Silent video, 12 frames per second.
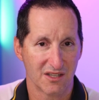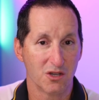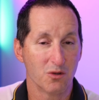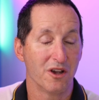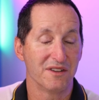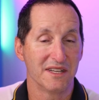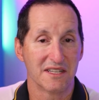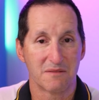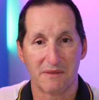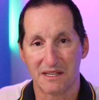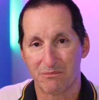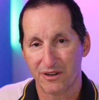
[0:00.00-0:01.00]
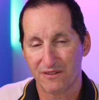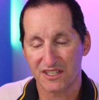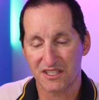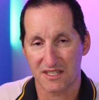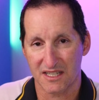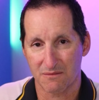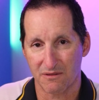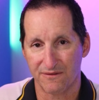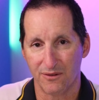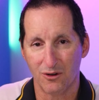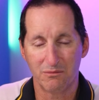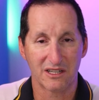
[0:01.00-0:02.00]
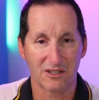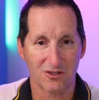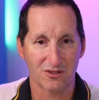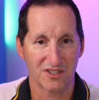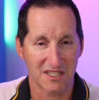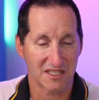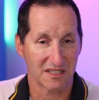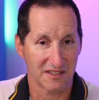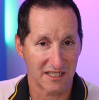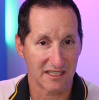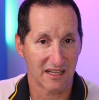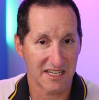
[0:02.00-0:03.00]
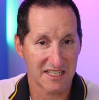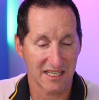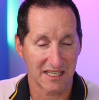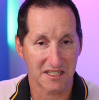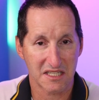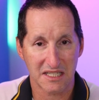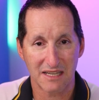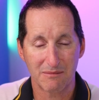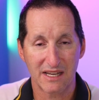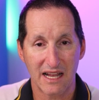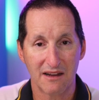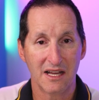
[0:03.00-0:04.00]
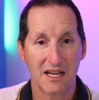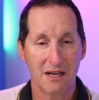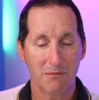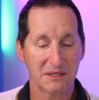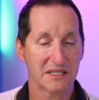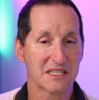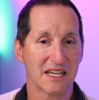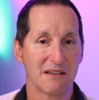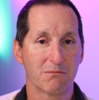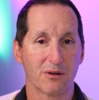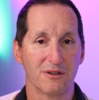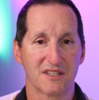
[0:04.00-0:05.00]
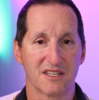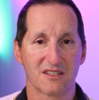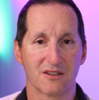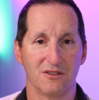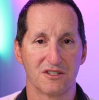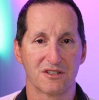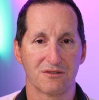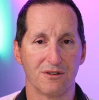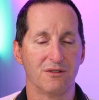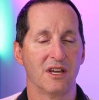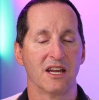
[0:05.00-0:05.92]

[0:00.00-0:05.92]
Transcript: You won't need as many privileges as before because you're just in the isolated schema now, but the same process goes through.